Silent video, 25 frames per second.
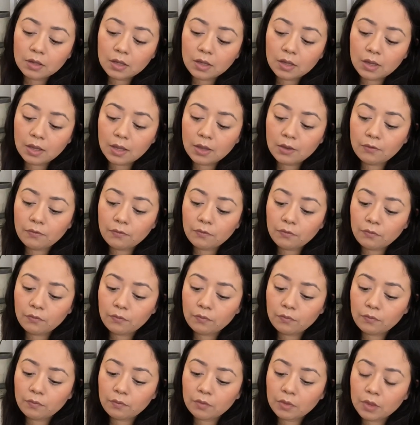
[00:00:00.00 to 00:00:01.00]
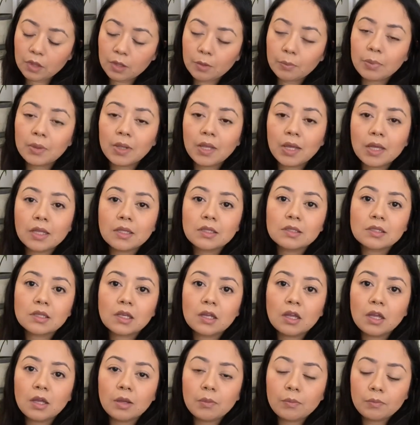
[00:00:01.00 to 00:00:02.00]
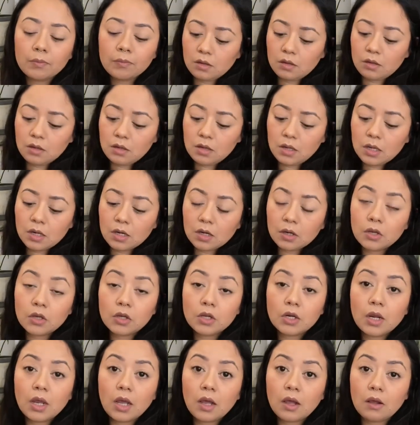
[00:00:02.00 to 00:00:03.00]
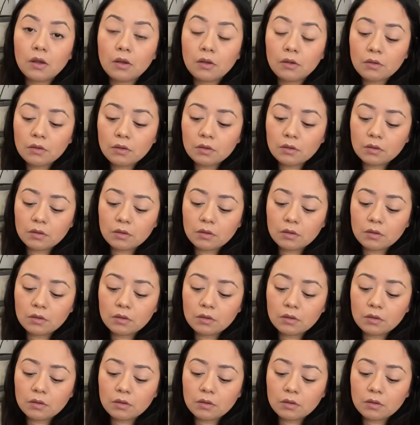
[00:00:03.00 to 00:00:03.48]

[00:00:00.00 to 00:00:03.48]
if the plants come in good health.